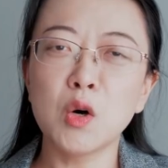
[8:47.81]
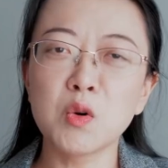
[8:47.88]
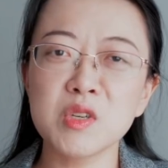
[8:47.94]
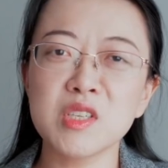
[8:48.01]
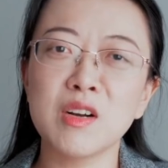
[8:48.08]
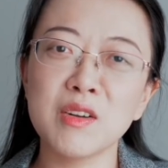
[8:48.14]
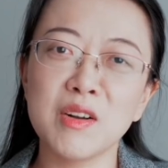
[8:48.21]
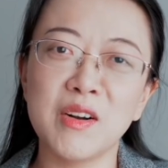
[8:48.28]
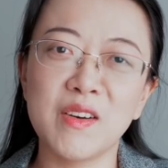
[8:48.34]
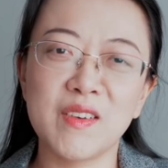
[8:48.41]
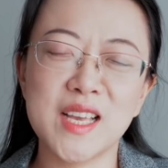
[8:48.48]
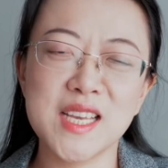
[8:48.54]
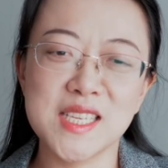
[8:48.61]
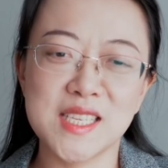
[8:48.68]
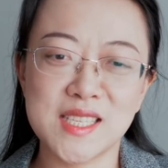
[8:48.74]
Hong Shao
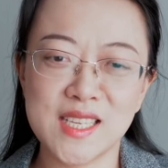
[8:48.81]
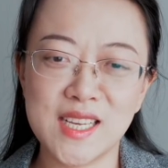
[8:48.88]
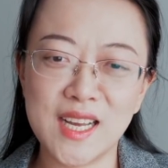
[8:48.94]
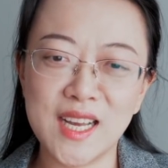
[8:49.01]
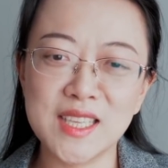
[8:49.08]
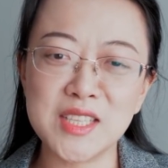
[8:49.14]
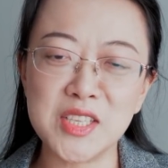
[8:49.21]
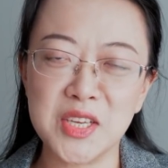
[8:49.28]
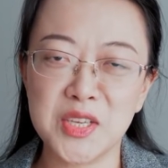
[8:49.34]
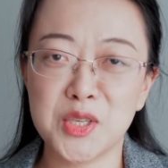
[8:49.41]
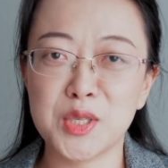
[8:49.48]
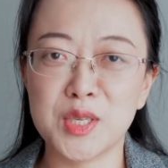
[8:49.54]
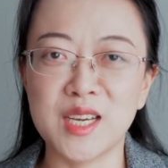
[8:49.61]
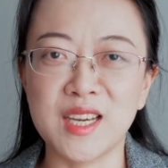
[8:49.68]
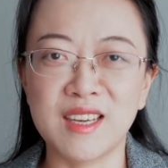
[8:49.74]
Rou is a
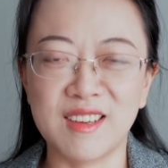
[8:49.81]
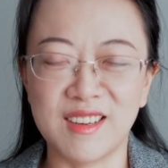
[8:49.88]
dish.